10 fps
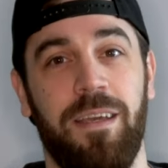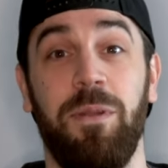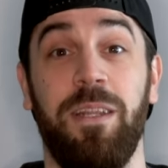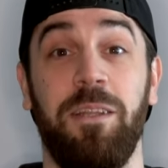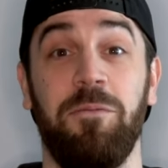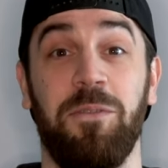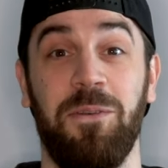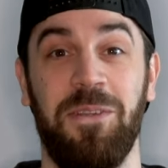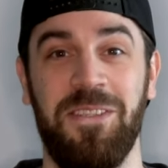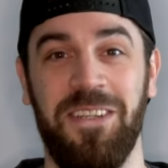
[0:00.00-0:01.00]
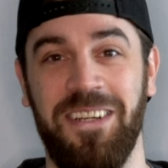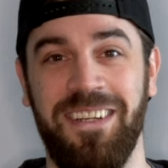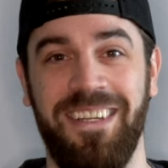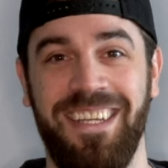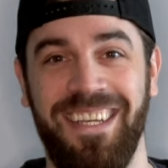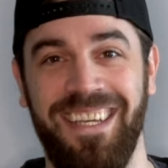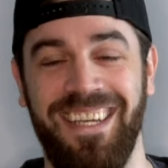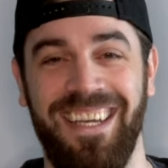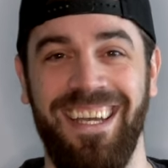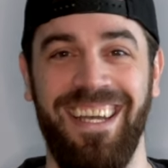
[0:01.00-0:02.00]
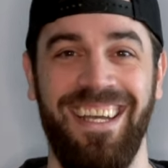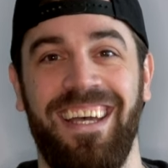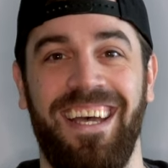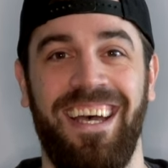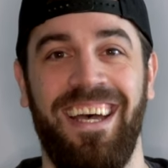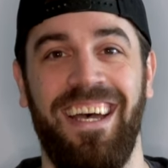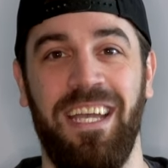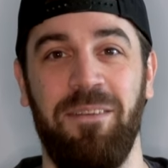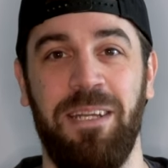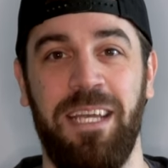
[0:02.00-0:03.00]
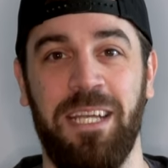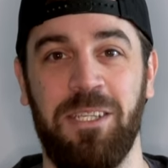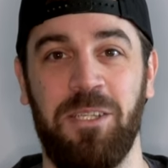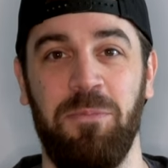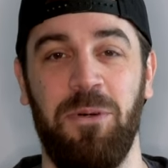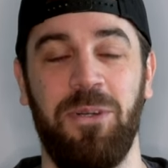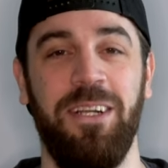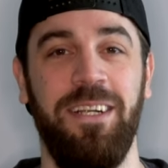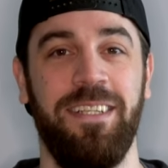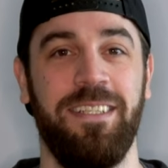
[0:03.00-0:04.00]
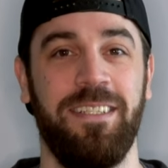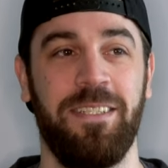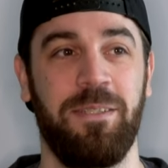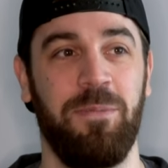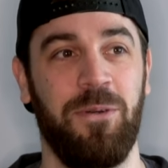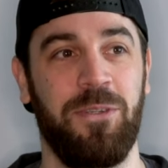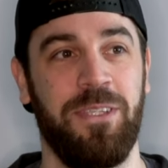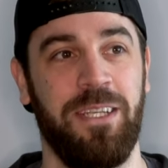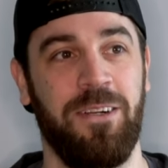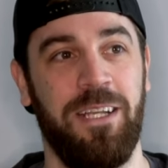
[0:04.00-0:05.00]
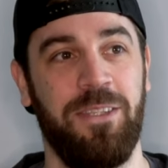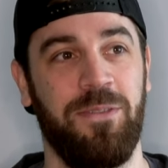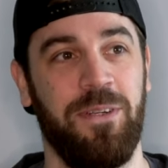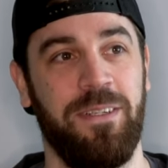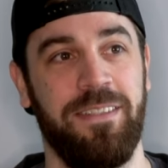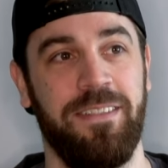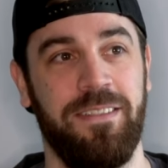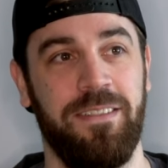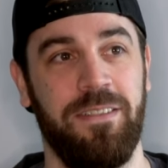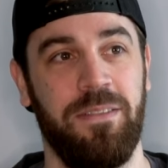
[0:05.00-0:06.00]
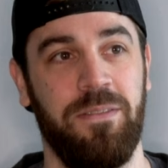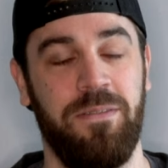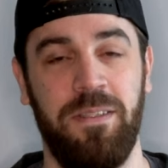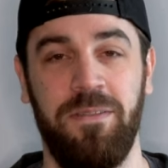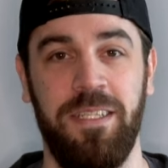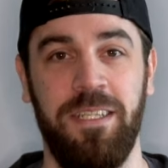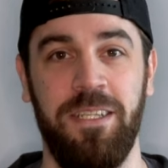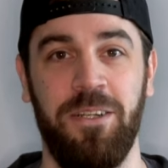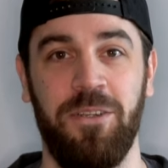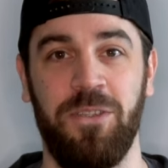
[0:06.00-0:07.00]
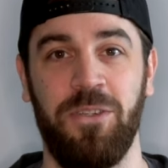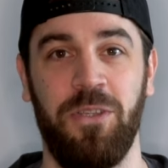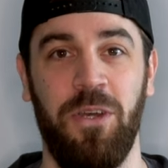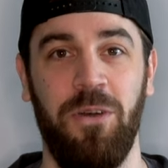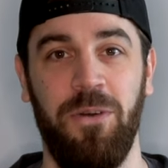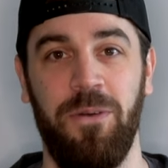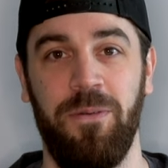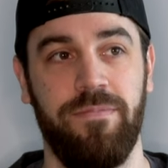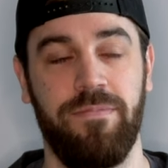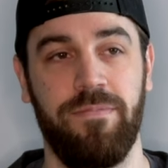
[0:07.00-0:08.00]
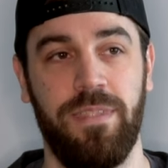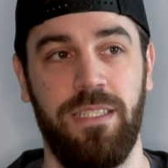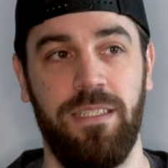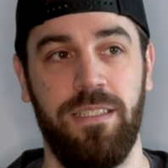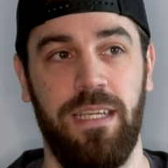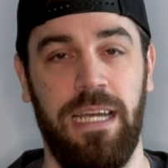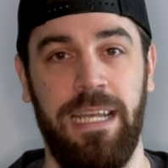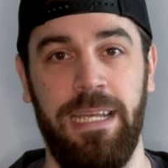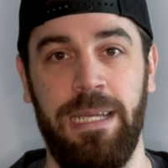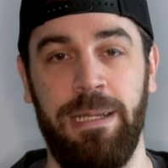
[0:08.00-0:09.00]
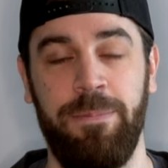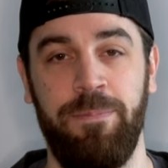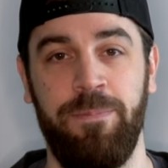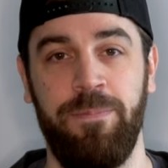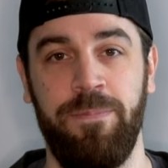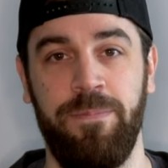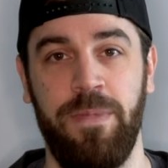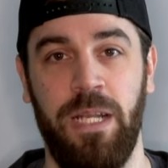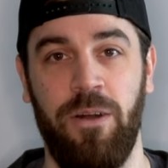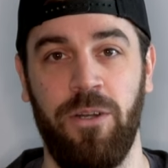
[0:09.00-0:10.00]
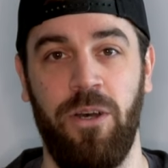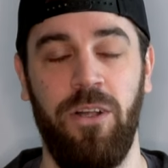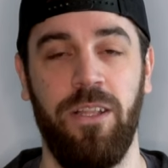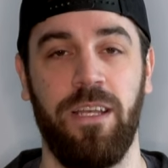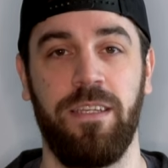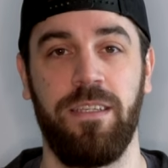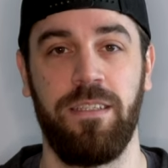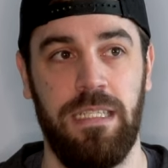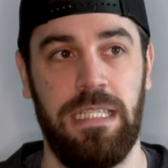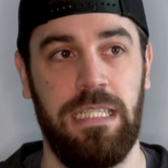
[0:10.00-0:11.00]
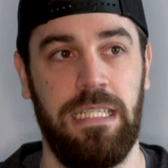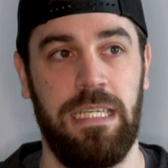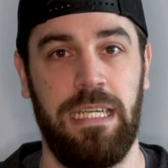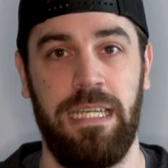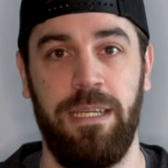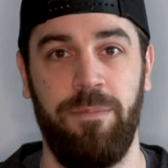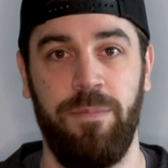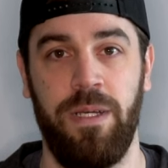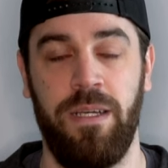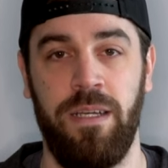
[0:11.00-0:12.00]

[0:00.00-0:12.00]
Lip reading: I'm an influencer. I am an ex-smoker. Smoked cigarettes for 15 years or so. I am an alcoholic. And I am,